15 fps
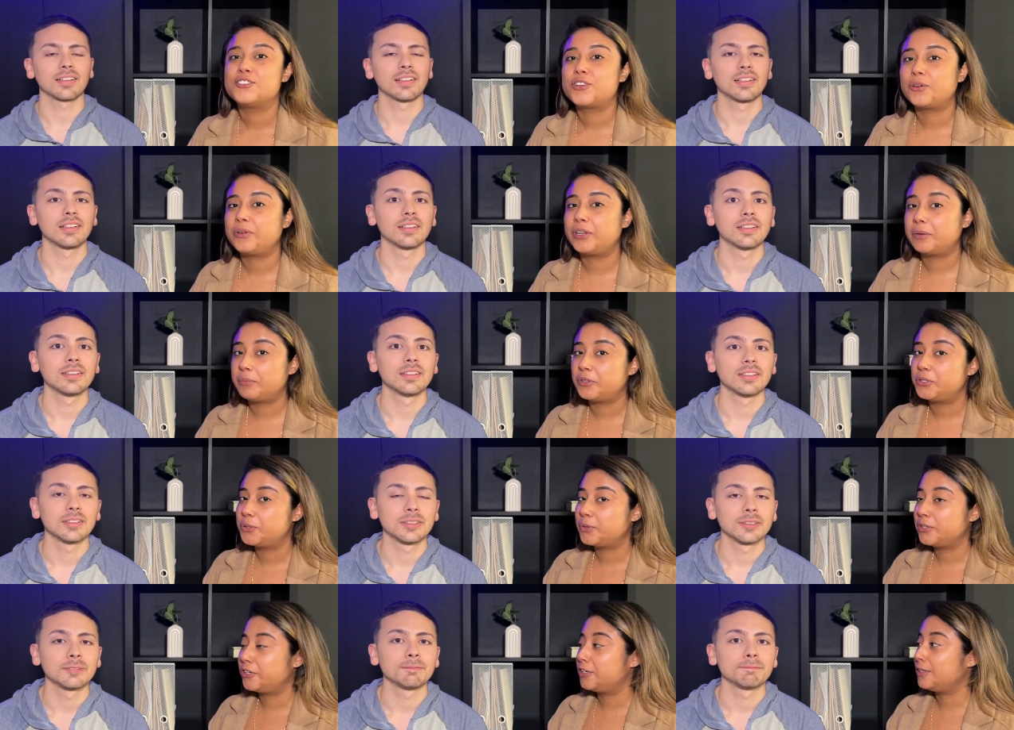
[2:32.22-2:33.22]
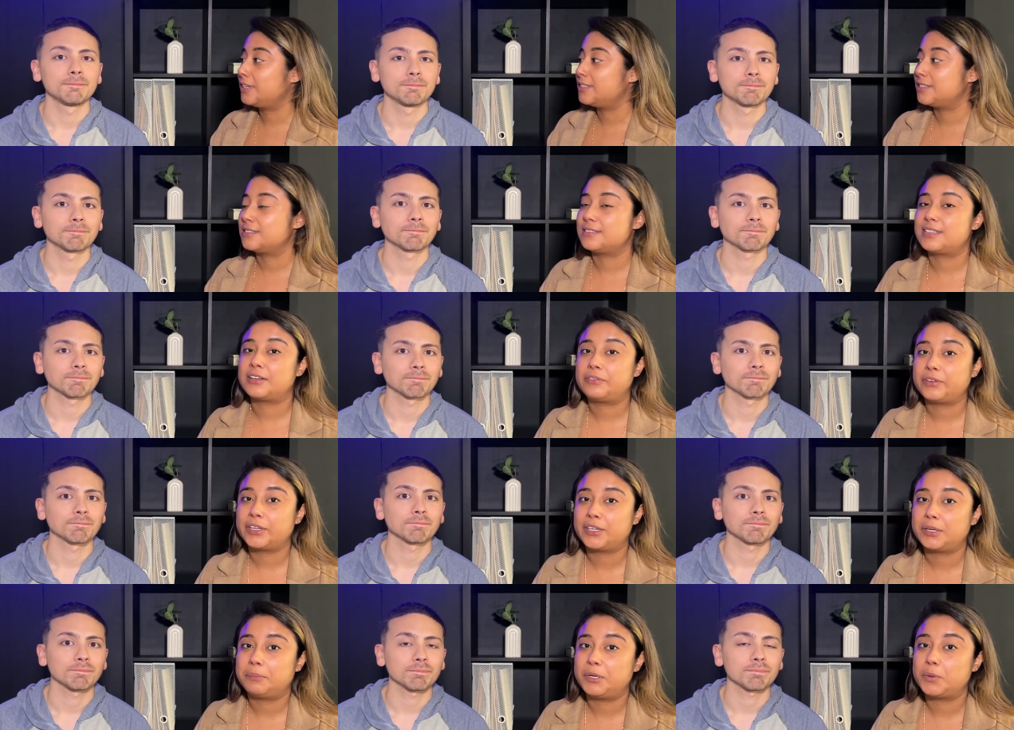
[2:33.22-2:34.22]
Speaker 1: So number two on our list is definitely
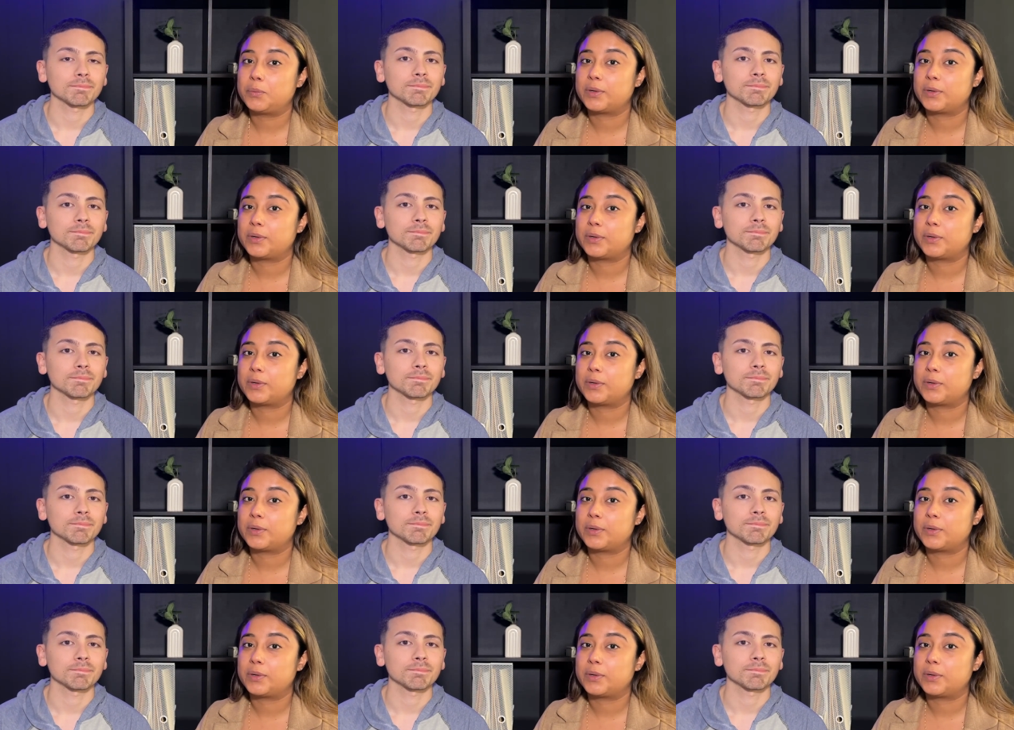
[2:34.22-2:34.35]
going to be